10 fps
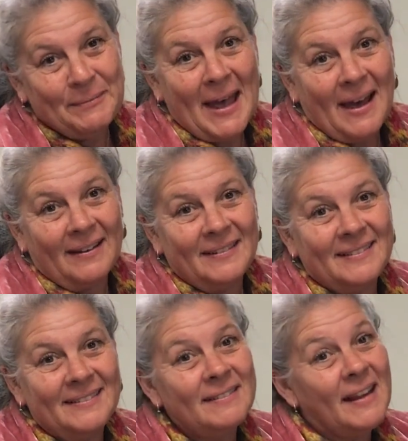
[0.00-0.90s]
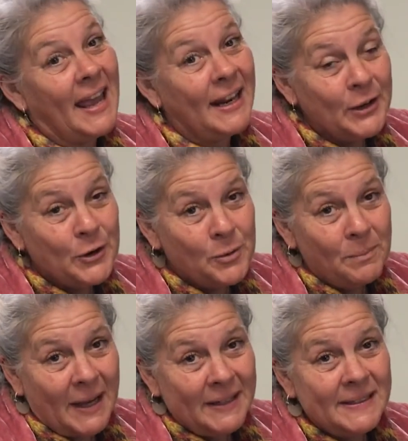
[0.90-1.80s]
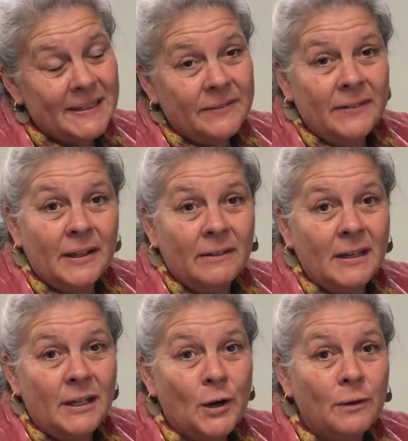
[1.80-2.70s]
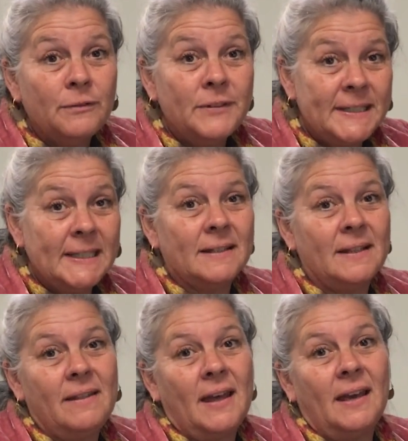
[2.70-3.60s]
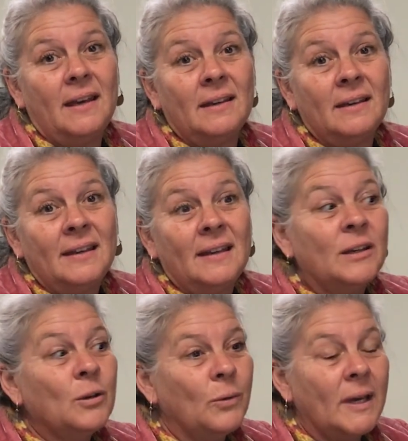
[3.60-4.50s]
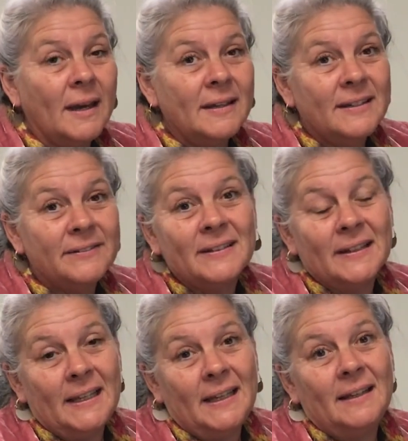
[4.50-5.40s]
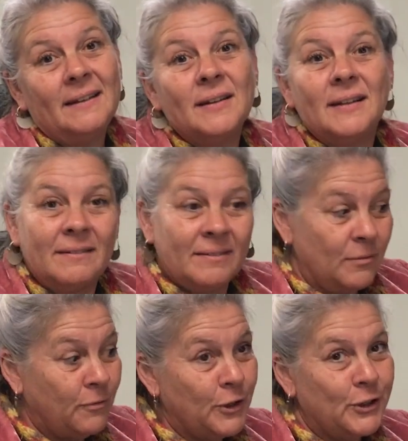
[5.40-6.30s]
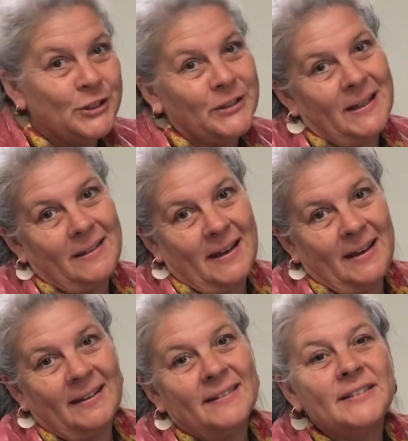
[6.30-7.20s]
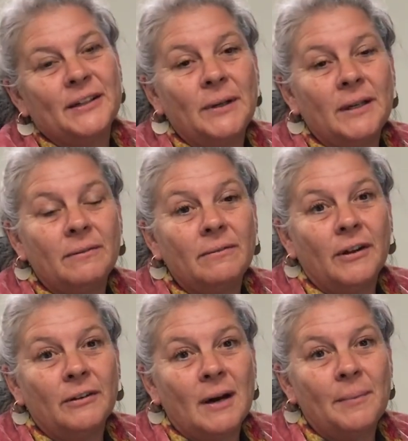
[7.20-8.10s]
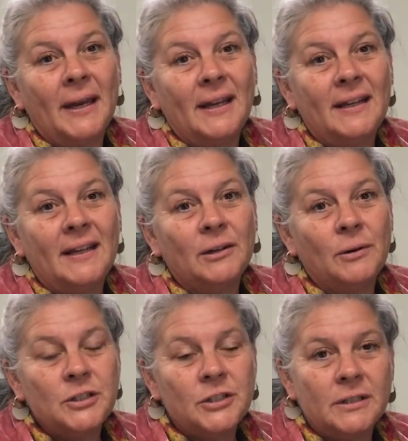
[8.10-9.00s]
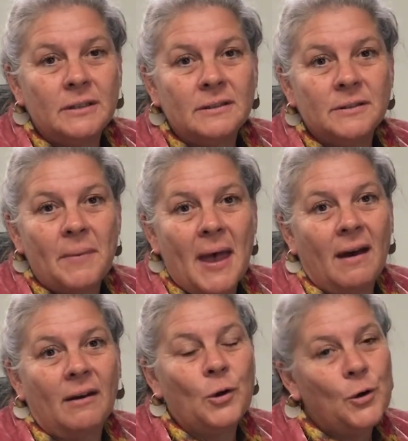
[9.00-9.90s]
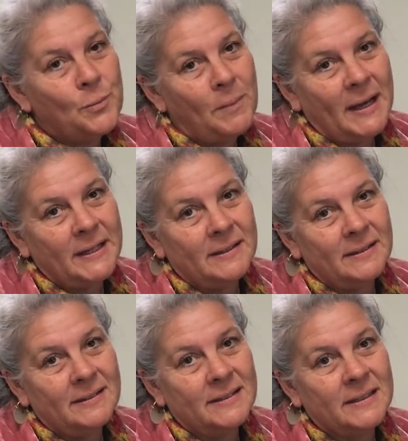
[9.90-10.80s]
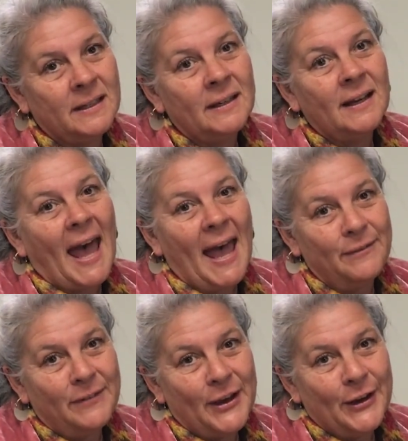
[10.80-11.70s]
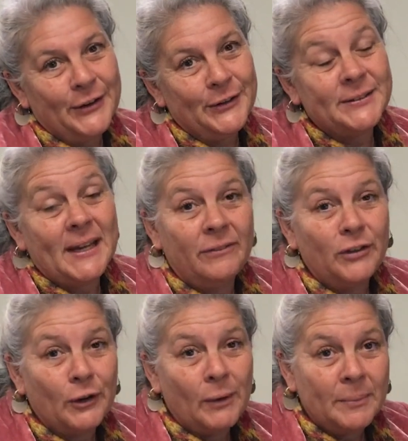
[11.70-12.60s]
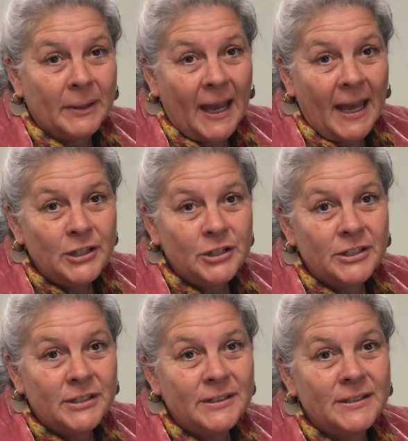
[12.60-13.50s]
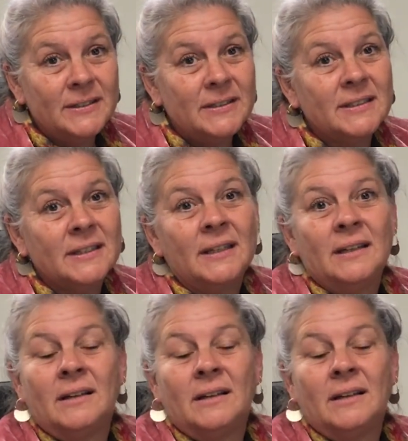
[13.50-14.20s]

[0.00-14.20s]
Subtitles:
about any court matters, even though we're not physically there. We are definitely virtually there, so we can follow up any questions about court matters, AVOs, AVO applications,